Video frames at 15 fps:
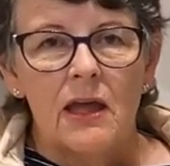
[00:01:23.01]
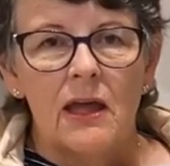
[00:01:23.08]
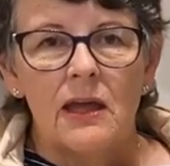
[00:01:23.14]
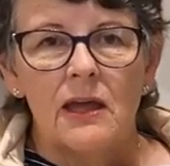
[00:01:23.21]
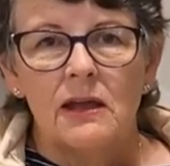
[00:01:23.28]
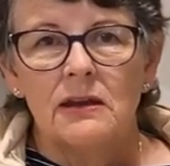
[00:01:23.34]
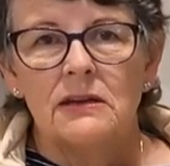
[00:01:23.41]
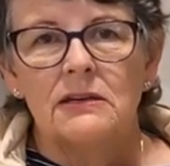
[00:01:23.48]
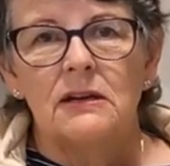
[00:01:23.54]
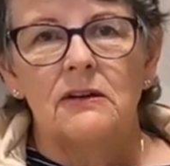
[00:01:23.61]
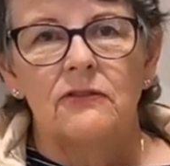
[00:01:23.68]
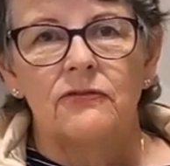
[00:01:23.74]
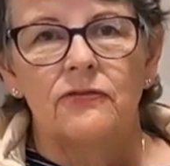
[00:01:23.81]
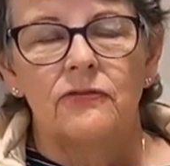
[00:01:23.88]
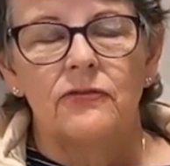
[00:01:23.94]
And
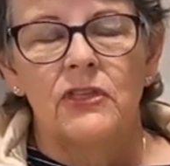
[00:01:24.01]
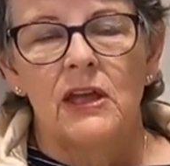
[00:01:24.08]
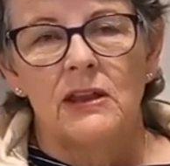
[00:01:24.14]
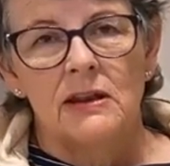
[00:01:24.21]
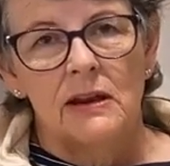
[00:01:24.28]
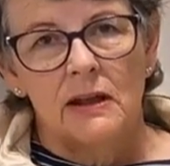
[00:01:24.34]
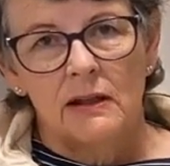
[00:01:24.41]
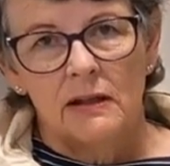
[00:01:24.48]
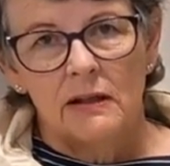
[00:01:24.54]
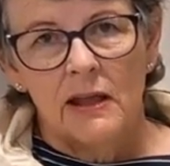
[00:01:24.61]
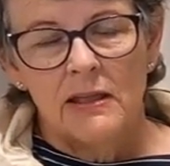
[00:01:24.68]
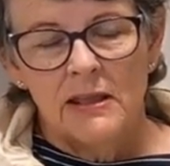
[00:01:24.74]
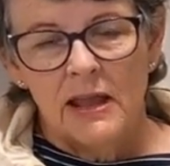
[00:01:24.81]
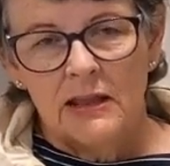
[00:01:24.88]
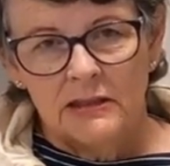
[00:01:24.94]

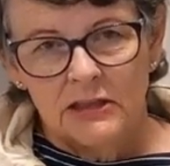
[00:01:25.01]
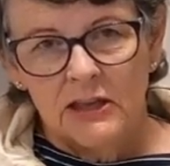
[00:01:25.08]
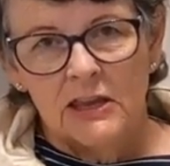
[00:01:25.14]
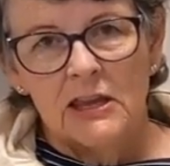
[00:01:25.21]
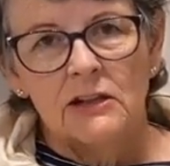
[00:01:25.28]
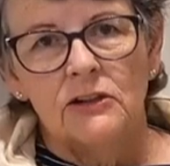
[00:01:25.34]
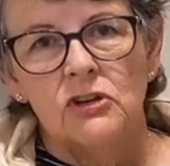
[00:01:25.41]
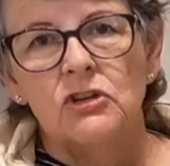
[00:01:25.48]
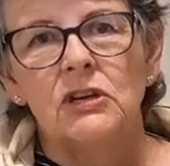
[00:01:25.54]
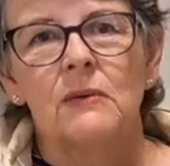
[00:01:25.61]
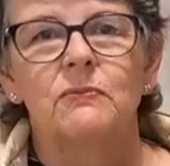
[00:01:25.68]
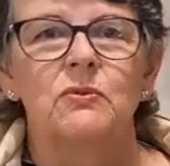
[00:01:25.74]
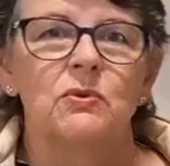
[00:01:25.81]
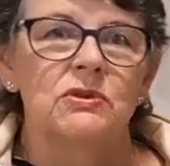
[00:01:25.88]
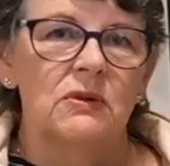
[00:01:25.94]
they had the killer
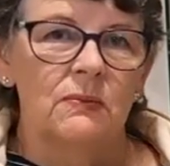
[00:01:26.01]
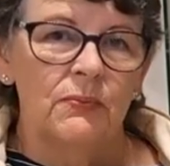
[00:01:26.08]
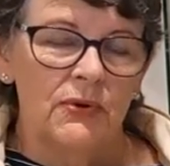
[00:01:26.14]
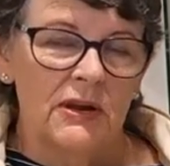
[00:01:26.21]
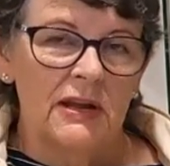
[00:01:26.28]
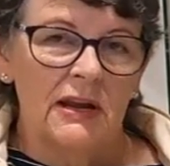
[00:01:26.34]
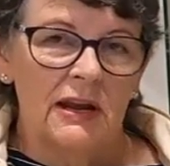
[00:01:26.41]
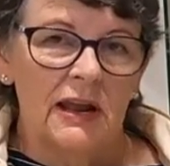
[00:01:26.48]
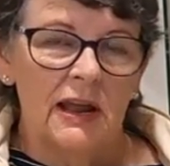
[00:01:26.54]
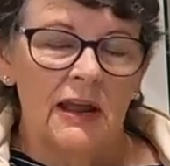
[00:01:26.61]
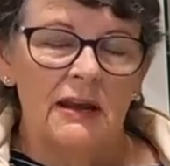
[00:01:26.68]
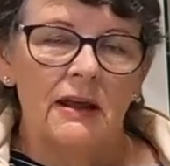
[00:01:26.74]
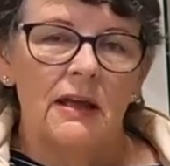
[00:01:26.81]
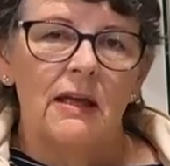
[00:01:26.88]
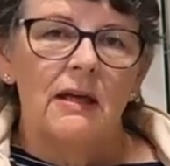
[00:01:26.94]
ships, which would bring it
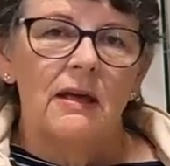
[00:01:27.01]
in,